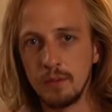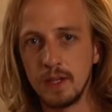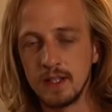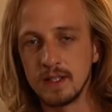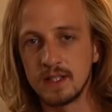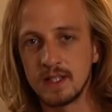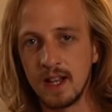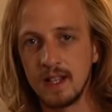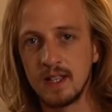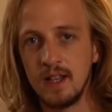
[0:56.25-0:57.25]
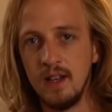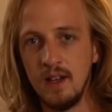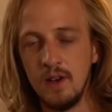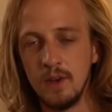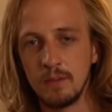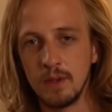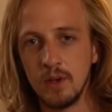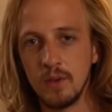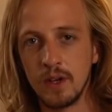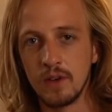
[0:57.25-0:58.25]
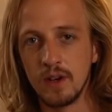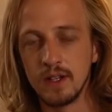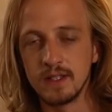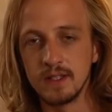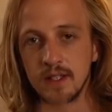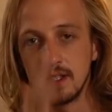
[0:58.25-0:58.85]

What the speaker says: begin to set below the horizon.